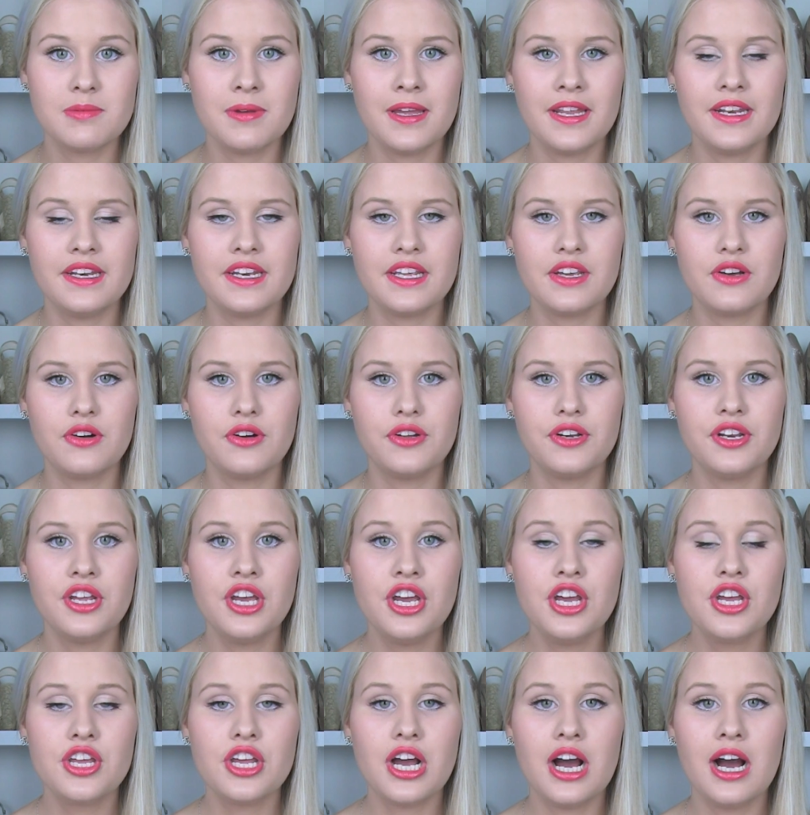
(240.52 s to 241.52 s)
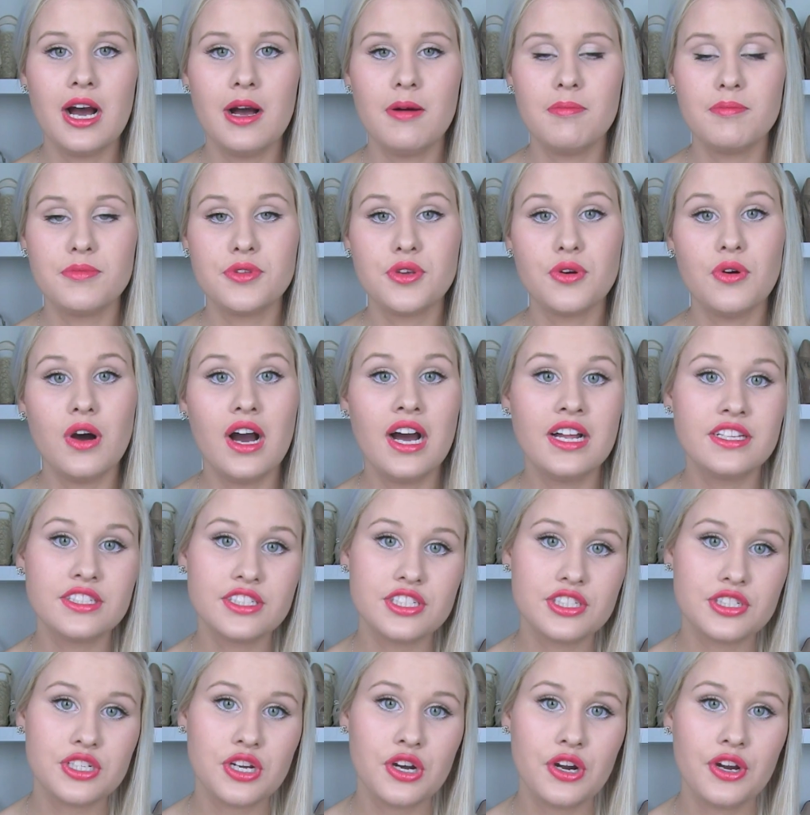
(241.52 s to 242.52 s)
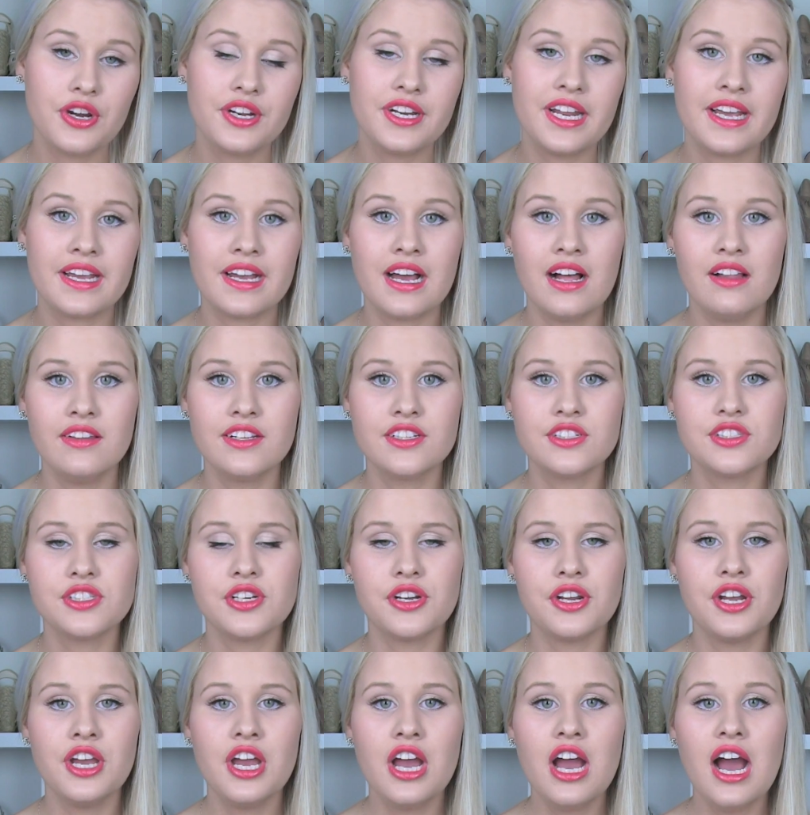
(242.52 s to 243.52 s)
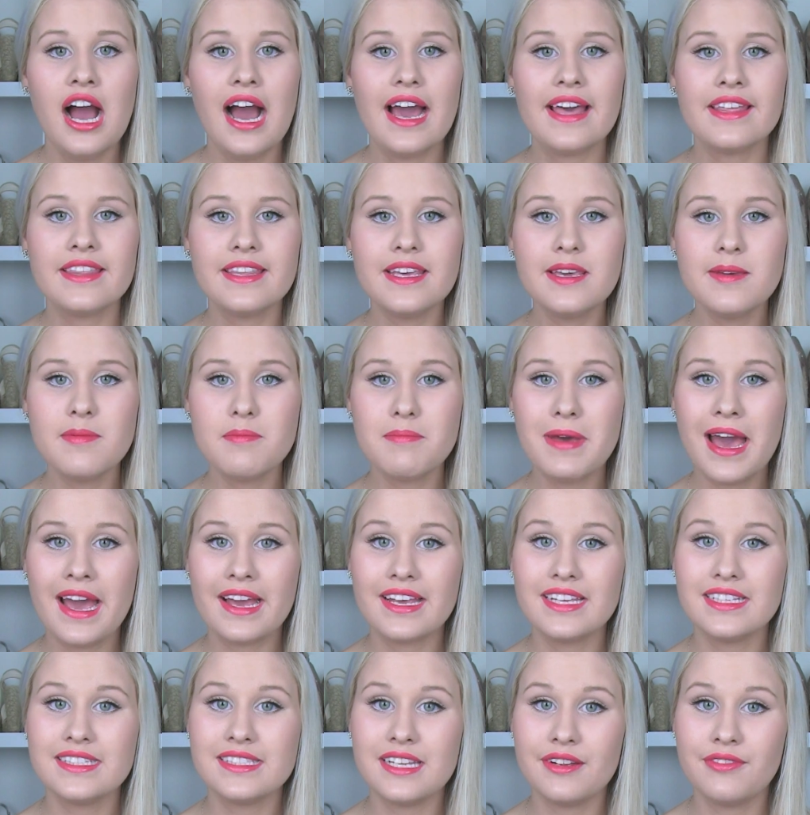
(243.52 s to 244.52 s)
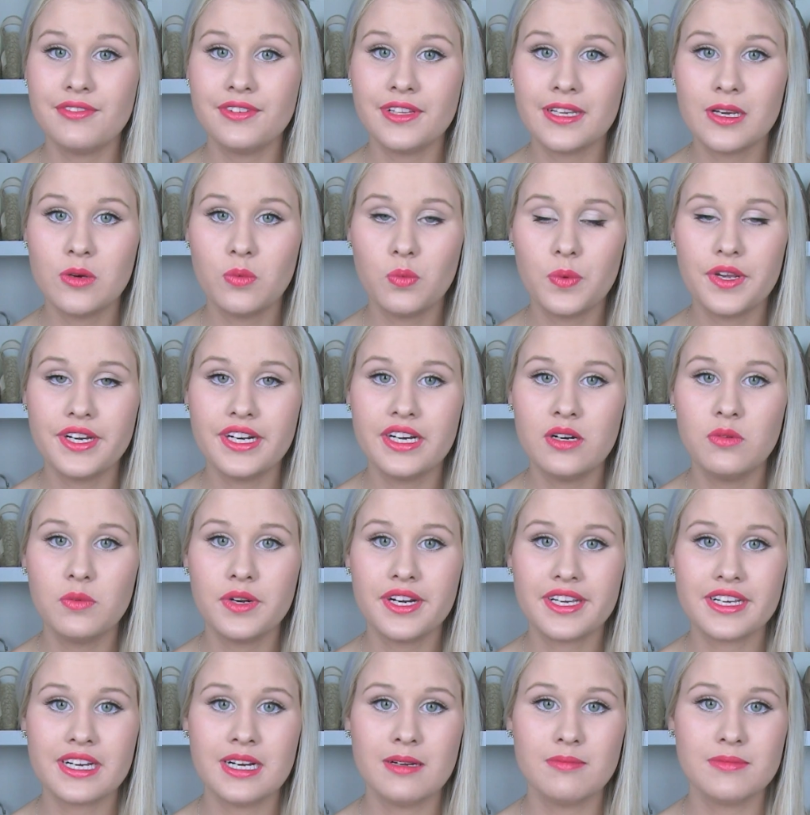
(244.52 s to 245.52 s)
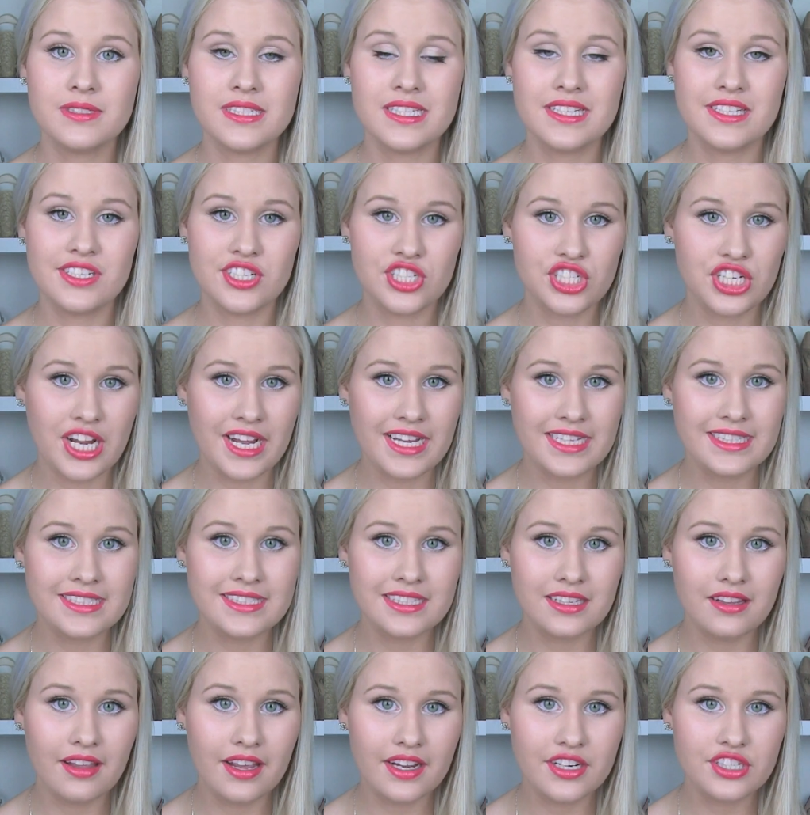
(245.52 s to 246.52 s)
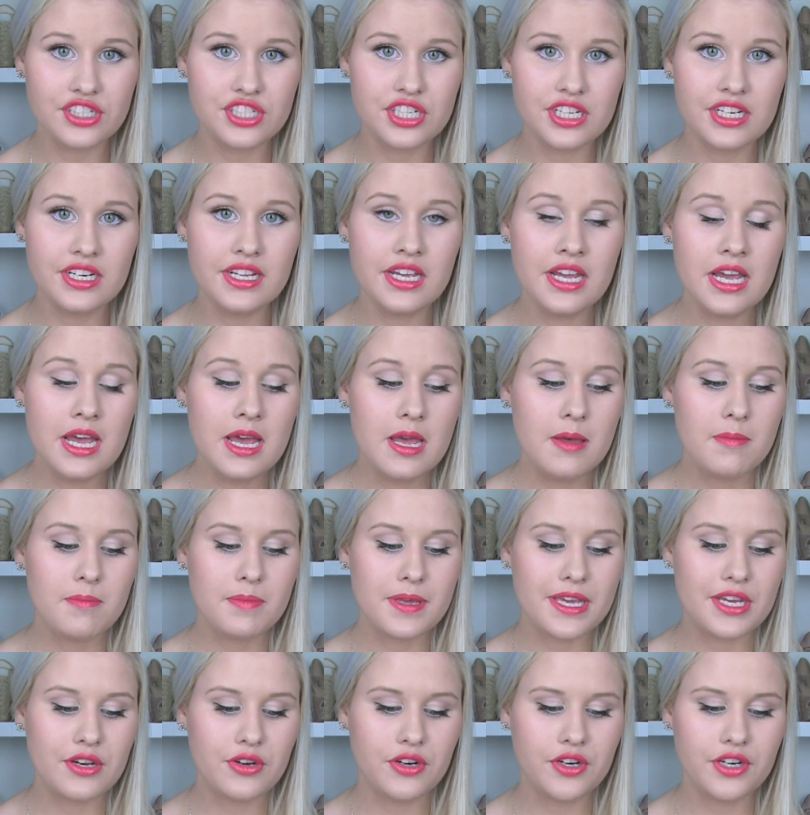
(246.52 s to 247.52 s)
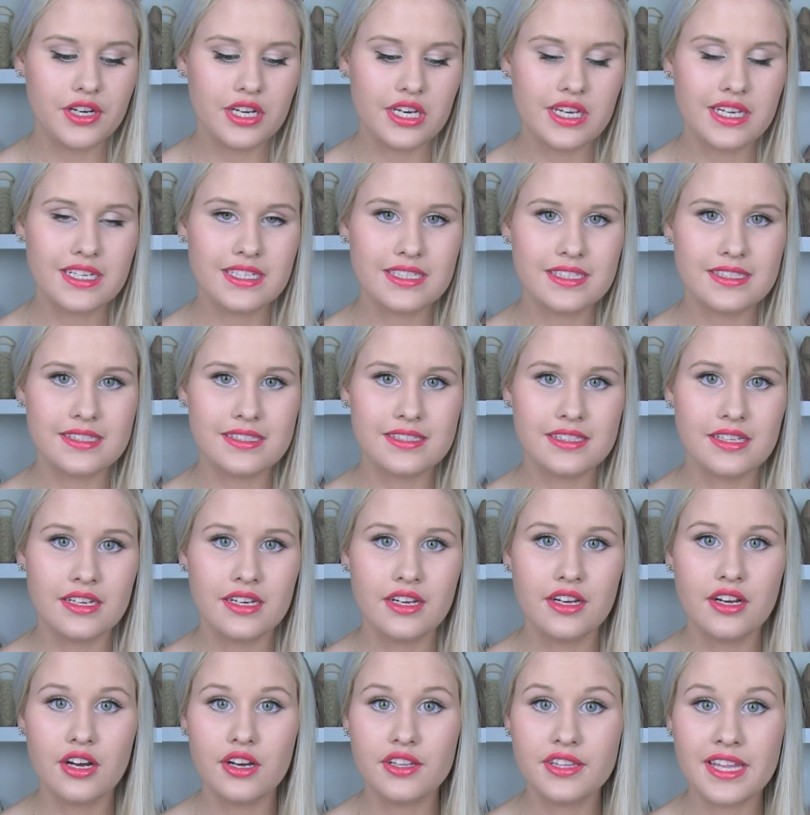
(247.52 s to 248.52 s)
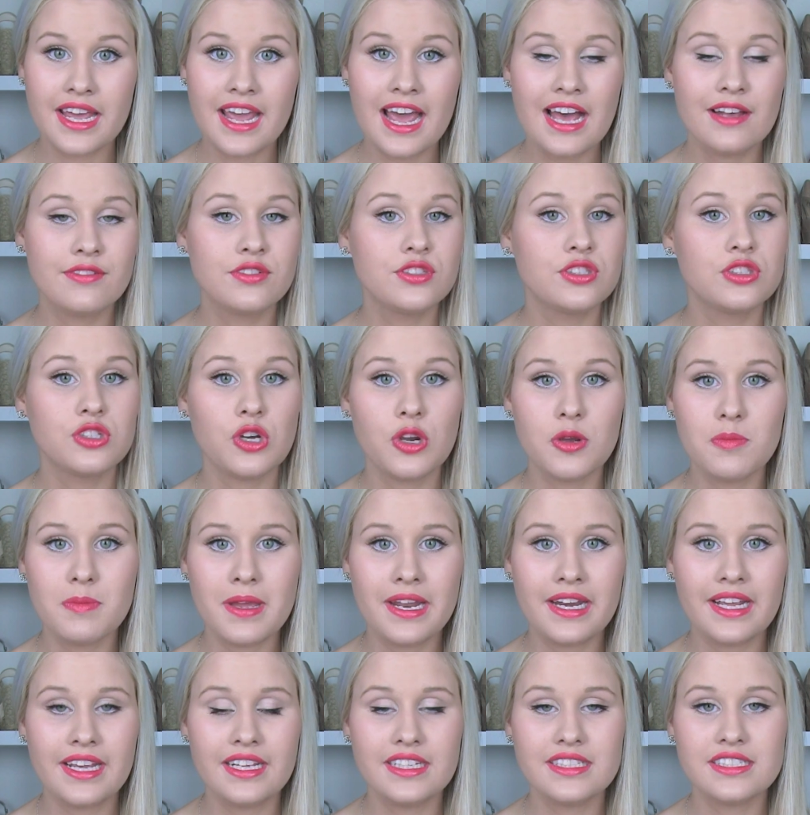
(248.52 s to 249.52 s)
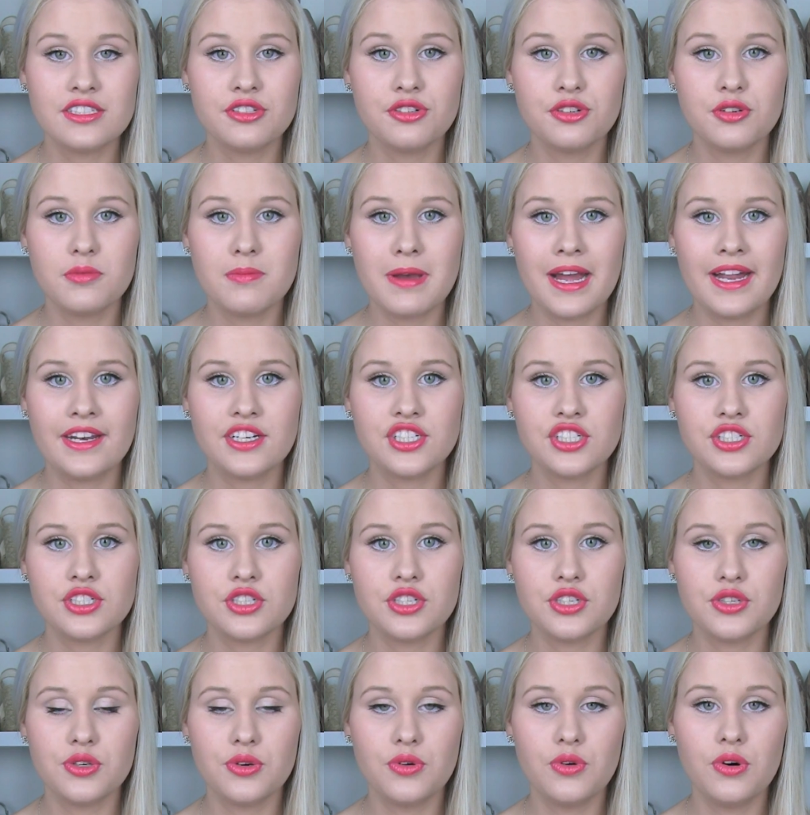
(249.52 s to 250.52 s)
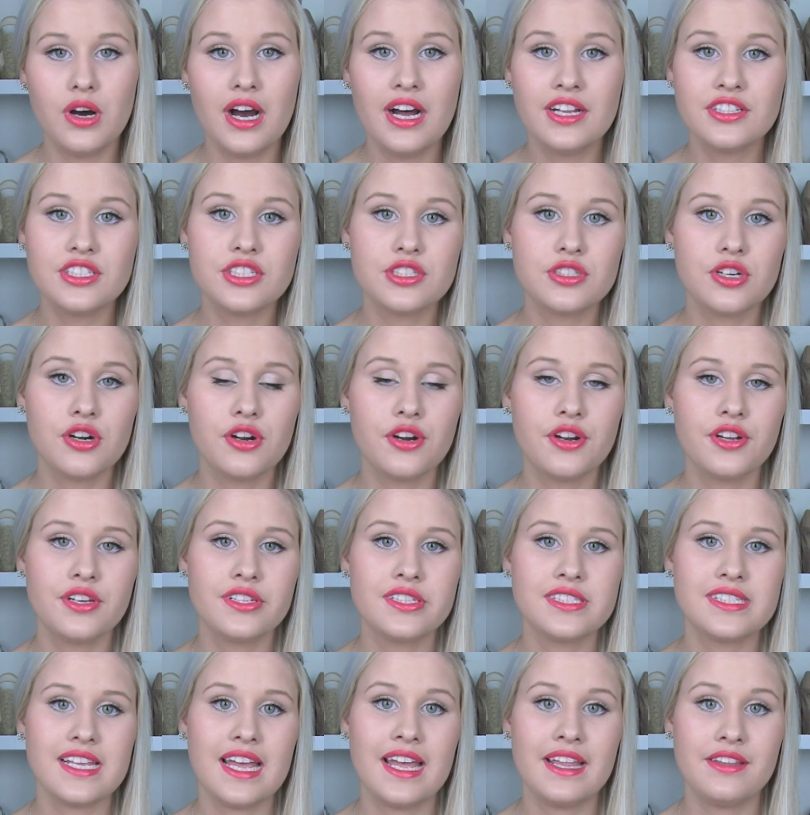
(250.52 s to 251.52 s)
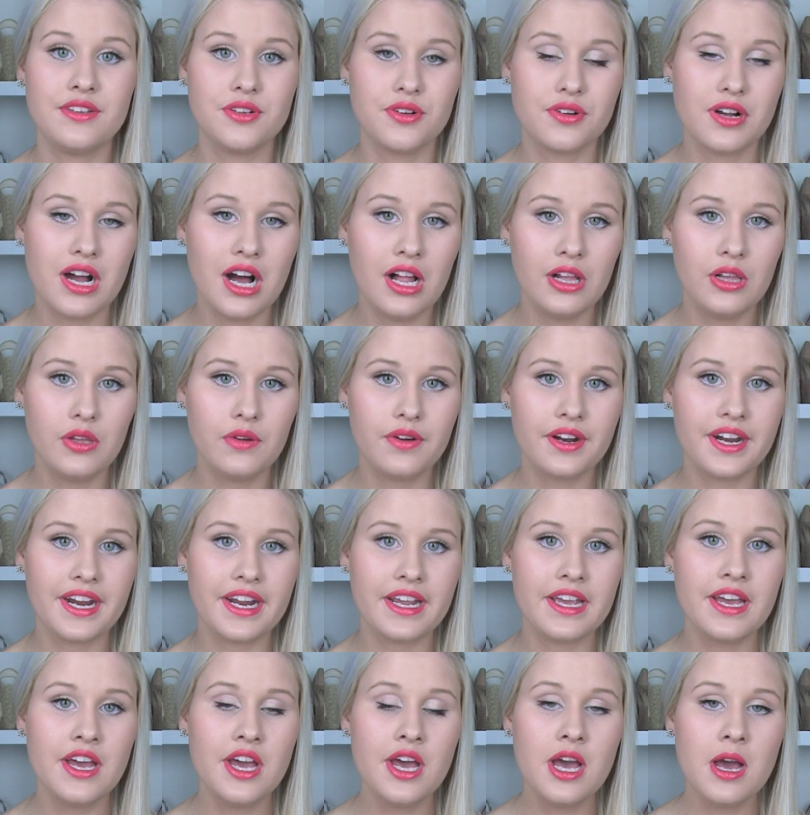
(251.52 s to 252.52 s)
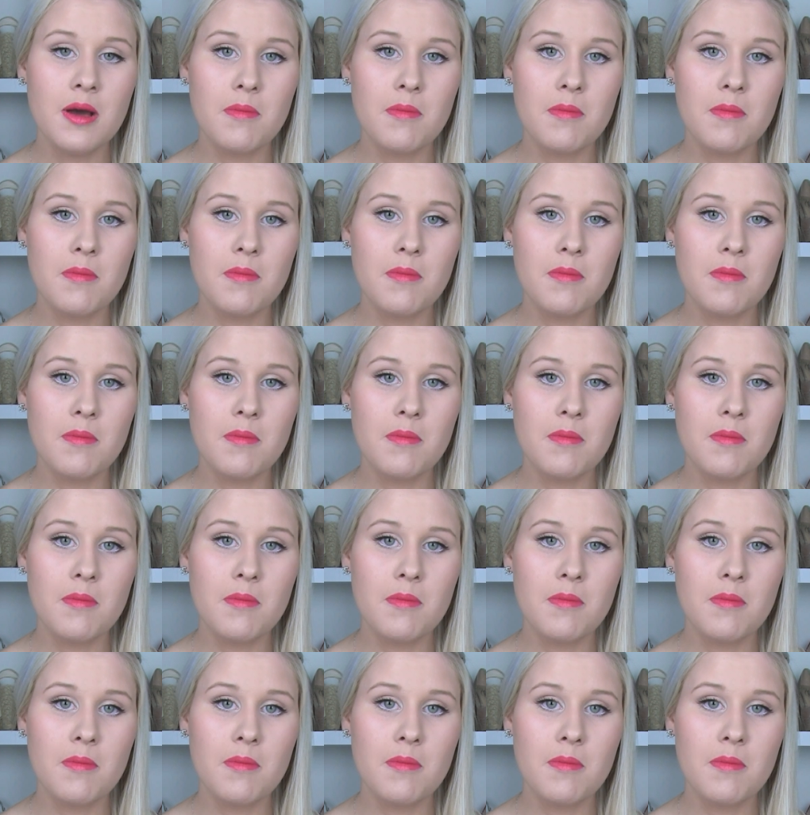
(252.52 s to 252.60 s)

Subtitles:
depending on your undertone and color. So I think MAC is definitely a winner when it comes to the shade selection, because they have so many to match your undertones and your coloring.